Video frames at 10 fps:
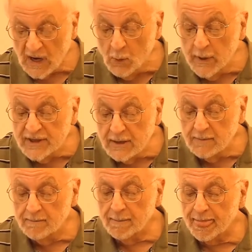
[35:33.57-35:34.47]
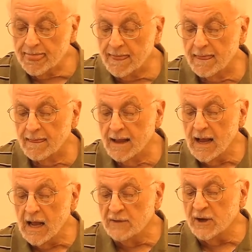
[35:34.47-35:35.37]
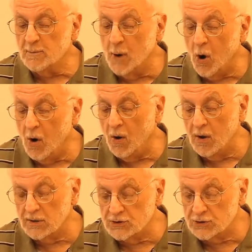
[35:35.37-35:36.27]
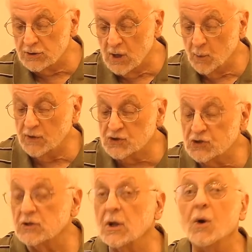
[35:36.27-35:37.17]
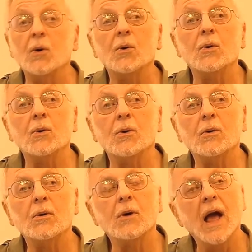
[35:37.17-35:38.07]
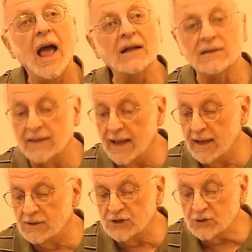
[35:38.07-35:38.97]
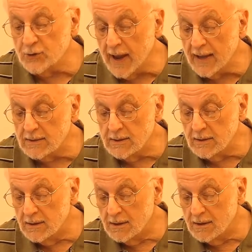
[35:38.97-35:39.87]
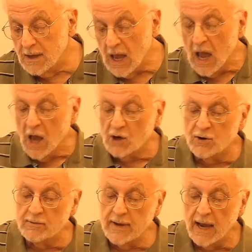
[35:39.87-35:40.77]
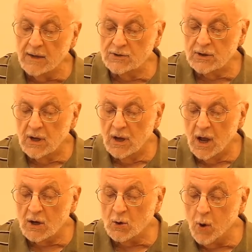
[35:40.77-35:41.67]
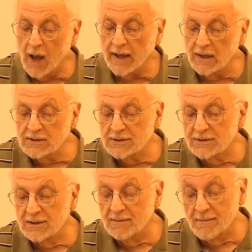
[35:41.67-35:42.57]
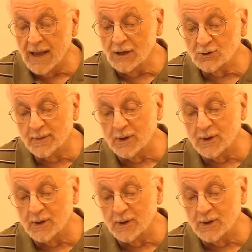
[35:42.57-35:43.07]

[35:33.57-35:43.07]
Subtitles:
Within, there pause with slow and lazy tread, create a quiet made